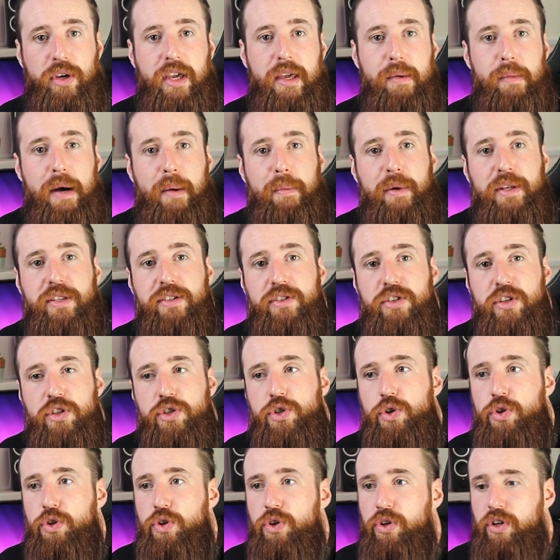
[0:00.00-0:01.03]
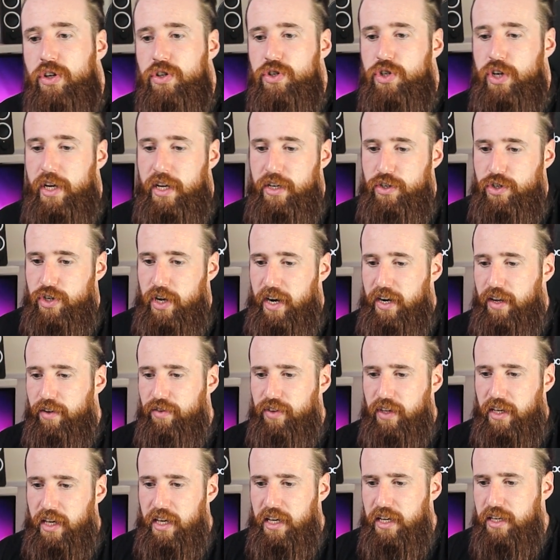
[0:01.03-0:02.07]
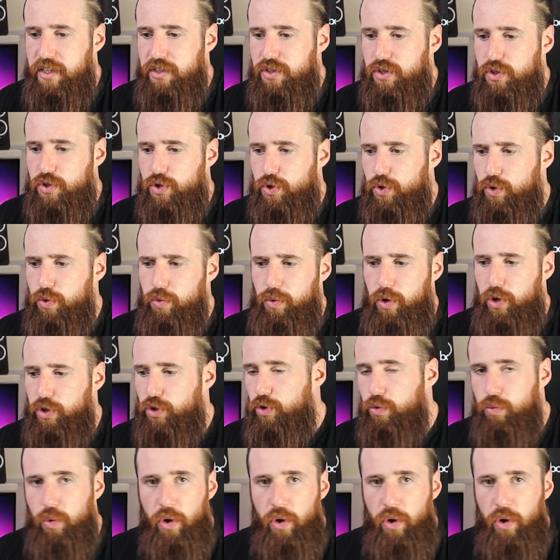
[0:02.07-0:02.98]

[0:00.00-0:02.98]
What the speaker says: key mappings, so you can change any of the keys to what you